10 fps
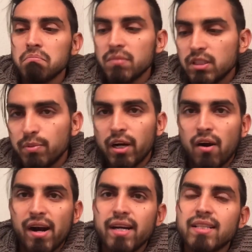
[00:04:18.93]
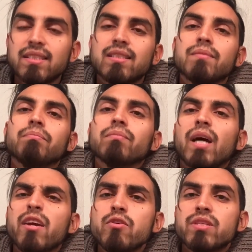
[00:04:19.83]
it's been all right.
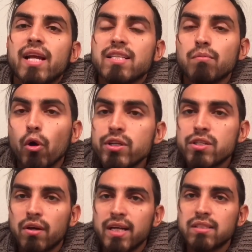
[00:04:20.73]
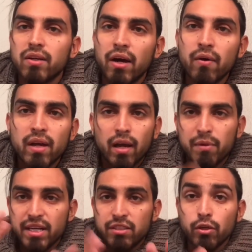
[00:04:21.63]
I use it as a moisturizer now. I
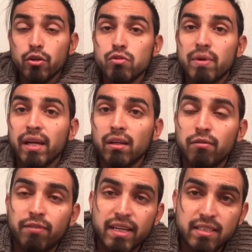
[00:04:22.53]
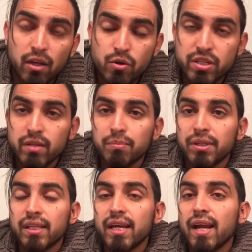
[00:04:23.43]
mean, I still use regular face lotion,
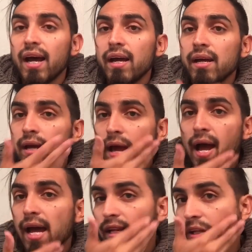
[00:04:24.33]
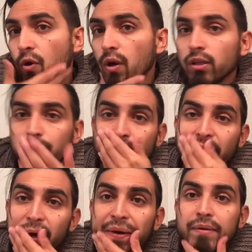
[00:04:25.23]
but then I add a little on the beard
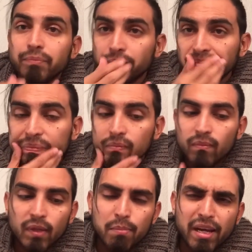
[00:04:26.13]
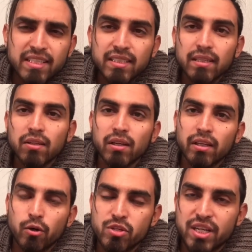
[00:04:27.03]
area. Makes it look a
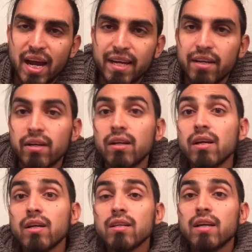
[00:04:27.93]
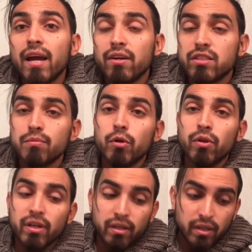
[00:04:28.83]
little shinier, hair
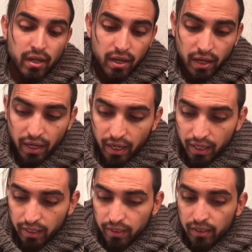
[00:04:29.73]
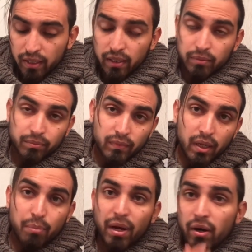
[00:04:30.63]
smoother, and
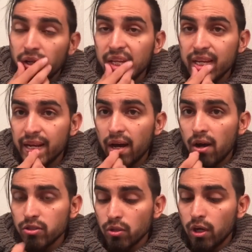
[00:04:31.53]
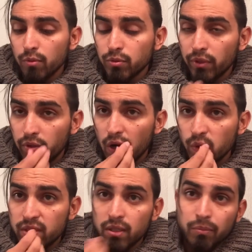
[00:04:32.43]
apparently it also helps with
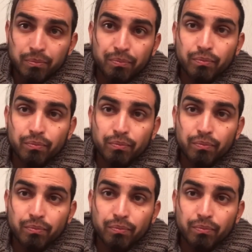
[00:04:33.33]
growth, so